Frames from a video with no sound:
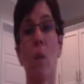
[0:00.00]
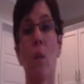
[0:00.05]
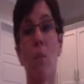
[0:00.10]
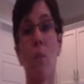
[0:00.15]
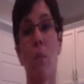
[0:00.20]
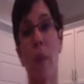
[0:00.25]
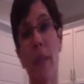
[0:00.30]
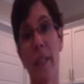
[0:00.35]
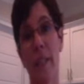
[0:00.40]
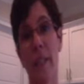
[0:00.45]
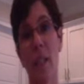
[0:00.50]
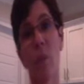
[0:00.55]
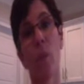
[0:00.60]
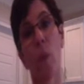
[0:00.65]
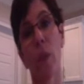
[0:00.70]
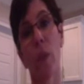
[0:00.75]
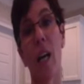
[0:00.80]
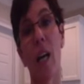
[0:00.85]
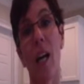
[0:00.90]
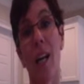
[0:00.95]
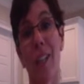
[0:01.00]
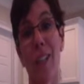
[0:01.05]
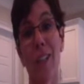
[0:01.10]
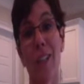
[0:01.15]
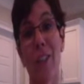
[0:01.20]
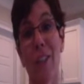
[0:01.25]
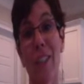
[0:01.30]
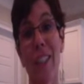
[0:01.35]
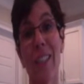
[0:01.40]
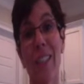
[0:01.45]
My tip with collard
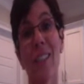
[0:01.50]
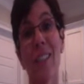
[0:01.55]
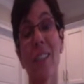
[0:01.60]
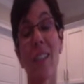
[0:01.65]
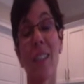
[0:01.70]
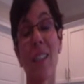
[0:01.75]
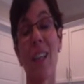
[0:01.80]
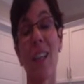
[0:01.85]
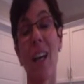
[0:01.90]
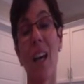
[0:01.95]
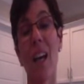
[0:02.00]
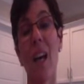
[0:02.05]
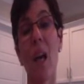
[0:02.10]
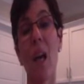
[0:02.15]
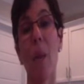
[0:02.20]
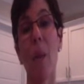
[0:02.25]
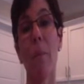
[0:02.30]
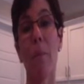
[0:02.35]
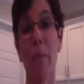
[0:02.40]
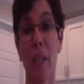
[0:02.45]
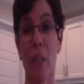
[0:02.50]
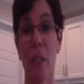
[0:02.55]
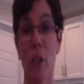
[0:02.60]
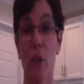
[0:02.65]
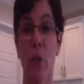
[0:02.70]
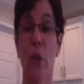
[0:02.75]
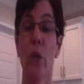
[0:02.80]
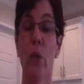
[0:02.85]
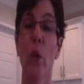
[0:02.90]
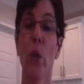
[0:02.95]
greens, make
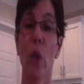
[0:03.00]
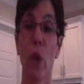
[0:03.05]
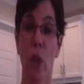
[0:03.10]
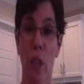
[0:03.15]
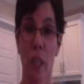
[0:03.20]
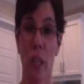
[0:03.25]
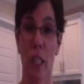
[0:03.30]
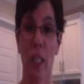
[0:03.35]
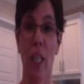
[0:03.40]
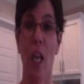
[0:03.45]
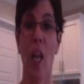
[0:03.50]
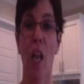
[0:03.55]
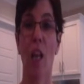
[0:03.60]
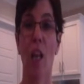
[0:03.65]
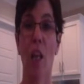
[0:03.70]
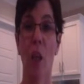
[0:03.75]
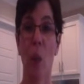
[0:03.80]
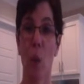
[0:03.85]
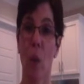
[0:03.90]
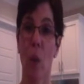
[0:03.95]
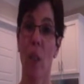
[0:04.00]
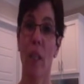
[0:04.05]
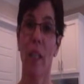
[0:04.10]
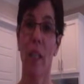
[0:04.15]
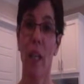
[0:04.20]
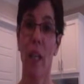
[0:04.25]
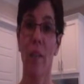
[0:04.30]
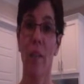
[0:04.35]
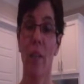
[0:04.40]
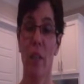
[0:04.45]
sure you cook it long
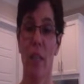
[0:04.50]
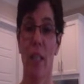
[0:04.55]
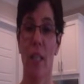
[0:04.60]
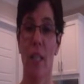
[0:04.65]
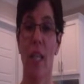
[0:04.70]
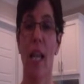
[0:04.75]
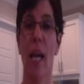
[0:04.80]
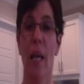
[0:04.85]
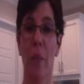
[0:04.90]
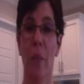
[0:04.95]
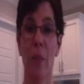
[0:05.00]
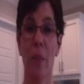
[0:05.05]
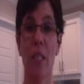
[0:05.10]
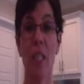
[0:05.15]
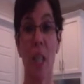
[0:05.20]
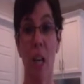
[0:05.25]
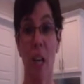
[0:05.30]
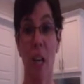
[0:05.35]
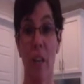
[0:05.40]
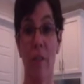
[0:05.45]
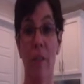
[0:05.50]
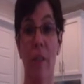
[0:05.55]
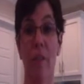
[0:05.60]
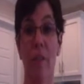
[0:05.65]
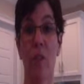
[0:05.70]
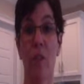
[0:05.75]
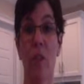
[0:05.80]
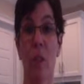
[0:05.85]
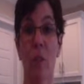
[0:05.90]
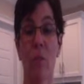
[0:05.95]
enough because it can be tough if
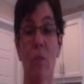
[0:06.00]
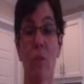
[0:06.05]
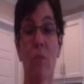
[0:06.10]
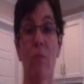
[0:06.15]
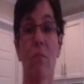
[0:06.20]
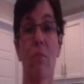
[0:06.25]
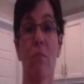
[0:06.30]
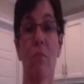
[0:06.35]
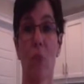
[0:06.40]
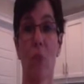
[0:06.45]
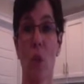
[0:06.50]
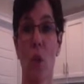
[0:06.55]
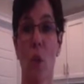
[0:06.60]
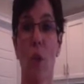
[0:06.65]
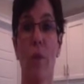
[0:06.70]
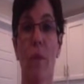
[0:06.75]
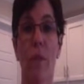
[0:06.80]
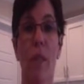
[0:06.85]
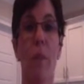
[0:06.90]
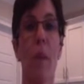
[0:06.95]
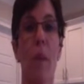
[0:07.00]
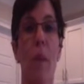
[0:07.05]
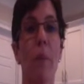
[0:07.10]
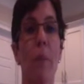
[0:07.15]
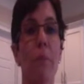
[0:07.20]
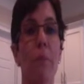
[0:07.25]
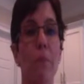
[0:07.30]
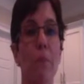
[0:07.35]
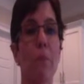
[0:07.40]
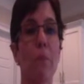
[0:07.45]
you don't soften them
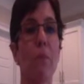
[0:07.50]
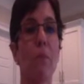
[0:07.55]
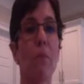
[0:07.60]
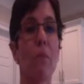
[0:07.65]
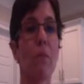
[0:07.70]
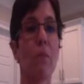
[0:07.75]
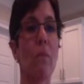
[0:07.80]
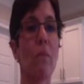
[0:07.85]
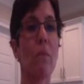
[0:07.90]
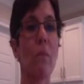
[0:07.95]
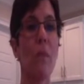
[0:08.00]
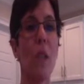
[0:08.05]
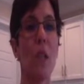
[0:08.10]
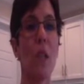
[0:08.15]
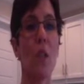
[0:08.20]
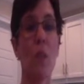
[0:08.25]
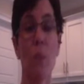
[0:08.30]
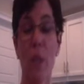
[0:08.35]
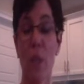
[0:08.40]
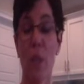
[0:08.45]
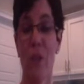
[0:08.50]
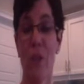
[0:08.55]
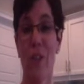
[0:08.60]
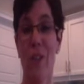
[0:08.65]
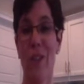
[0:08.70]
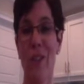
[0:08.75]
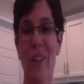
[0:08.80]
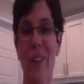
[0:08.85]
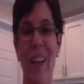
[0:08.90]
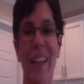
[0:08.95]
up. So make sure you
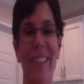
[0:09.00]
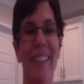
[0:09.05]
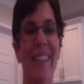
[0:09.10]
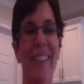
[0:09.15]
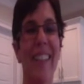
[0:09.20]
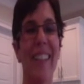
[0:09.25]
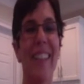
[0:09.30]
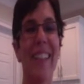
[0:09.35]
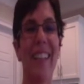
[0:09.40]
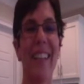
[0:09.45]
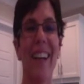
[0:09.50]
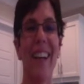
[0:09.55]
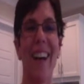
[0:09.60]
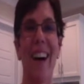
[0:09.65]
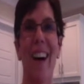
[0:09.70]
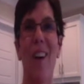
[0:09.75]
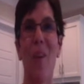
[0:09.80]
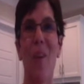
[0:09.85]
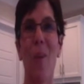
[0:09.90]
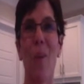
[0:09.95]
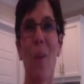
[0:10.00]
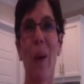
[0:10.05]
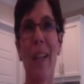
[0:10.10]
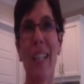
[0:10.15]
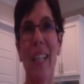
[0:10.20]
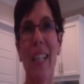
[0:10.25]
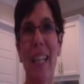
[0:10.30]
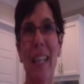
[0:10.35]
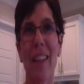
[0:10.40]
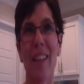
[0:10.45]
do that. One
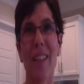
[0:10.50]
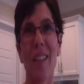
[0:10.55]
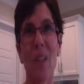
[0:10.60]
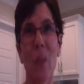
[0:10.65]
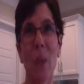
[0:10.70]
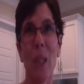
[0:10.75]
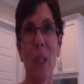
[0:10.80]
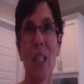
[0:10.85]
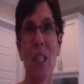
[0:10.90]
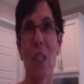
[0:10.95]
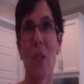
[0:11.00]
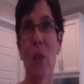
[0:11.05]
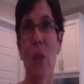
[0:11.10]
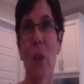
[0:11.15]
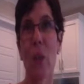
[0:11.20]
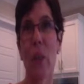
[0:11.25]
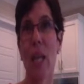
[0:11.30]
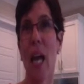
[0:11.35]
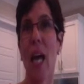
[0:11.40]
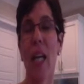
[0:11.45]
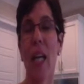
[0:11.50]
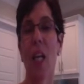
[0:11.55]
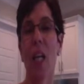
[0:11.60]
night this week too, we had a